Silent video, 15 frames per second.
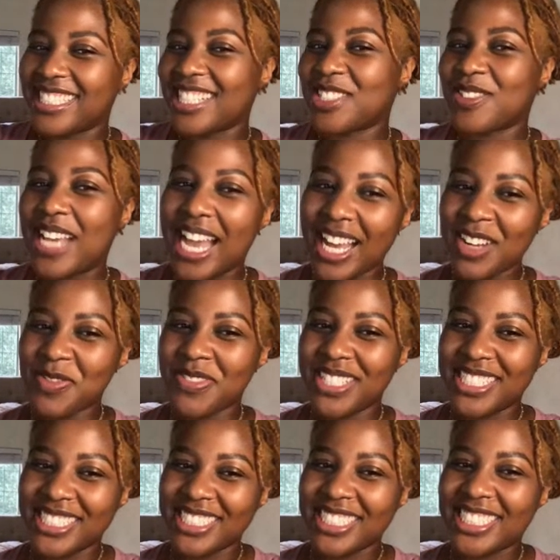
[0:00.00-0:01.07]
That's what
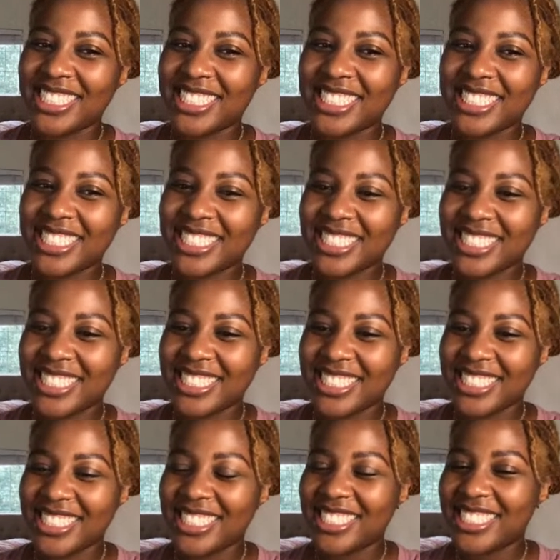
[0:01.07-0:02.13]
happens.
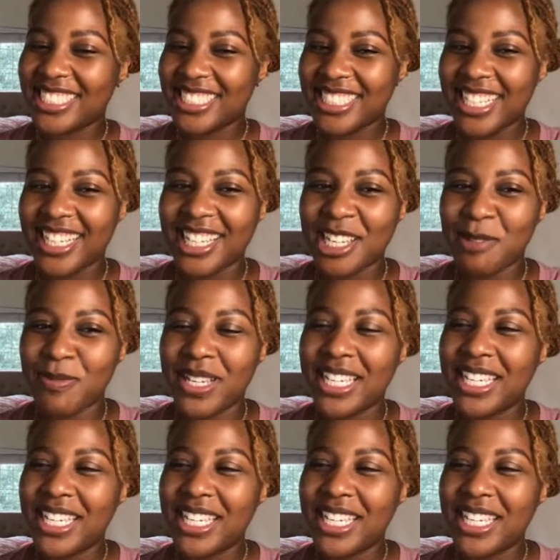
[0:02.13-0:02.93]
I get in my